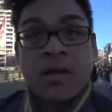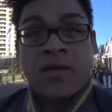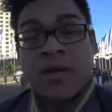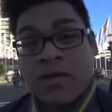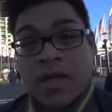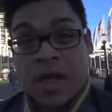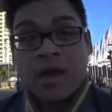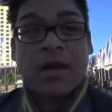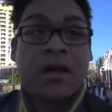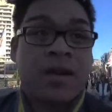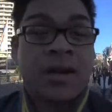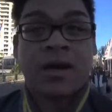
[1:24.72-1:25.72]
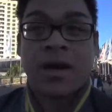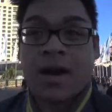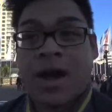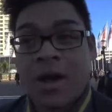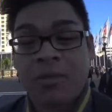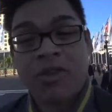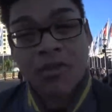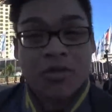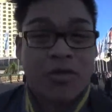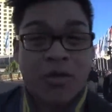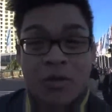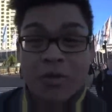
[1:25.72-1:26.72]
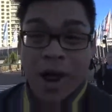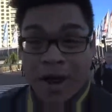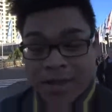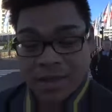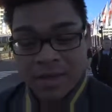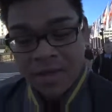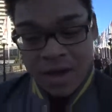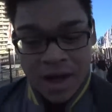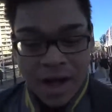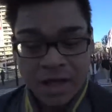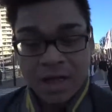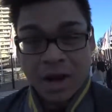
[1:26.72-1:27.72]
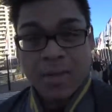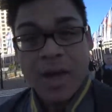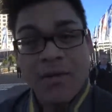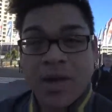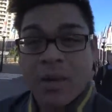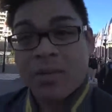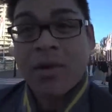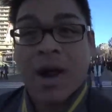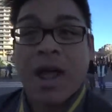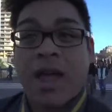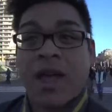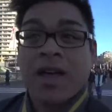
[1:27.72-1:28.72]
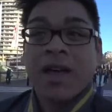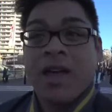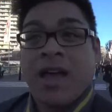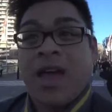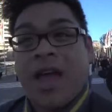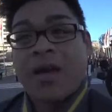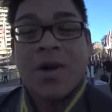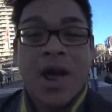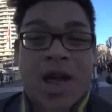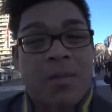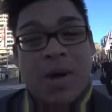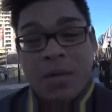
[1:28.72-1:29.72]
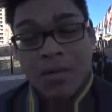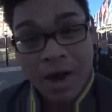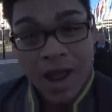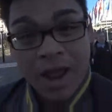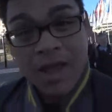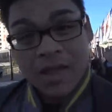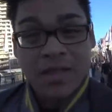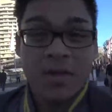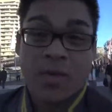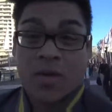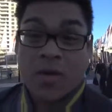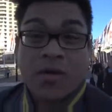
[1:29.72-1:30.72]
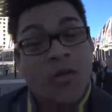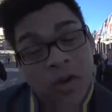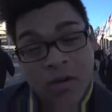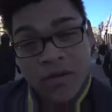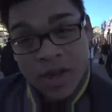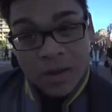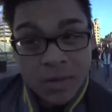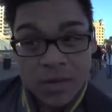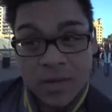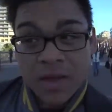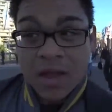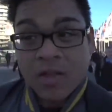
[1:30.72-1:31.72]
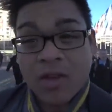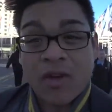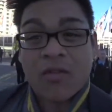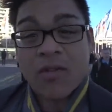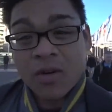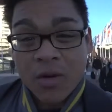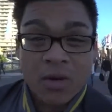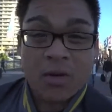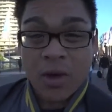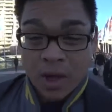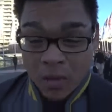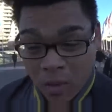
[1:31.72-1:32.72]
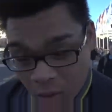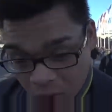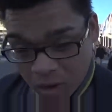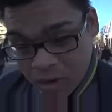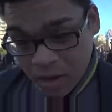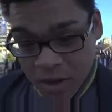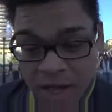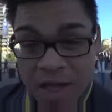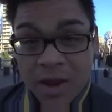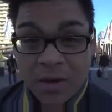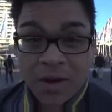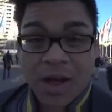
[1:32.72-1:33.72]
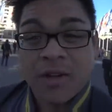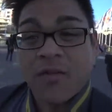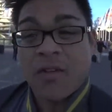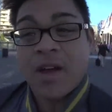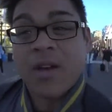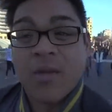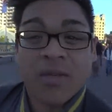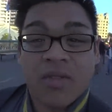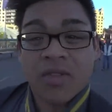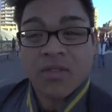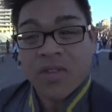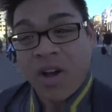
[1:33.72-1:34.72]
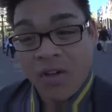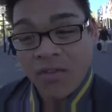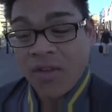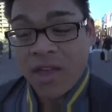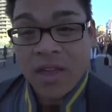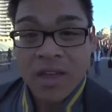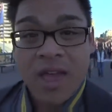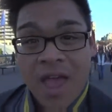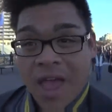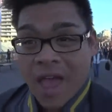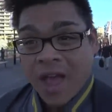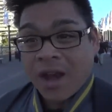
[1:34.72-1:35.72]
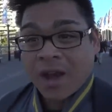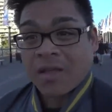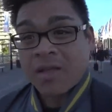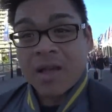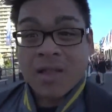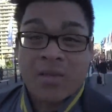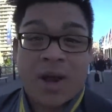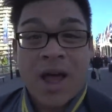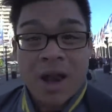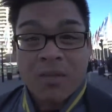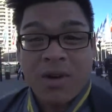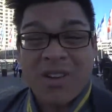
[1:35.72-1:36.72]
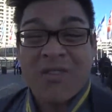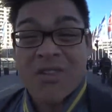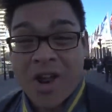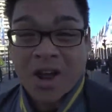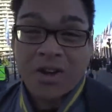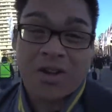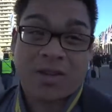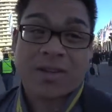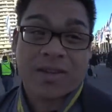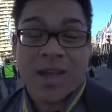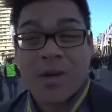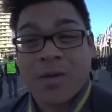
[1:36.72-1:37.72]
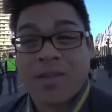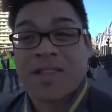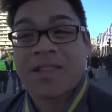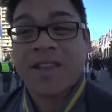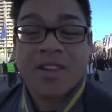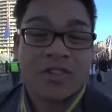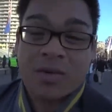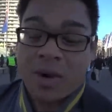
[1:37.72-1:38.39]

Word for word: 15, and I'm just wrecked. I ended up having a break and when I had my break, there was no food available, so I had to go for a quick walk. And all I could find was coffee and a slice of banana bread for $9. So that was such a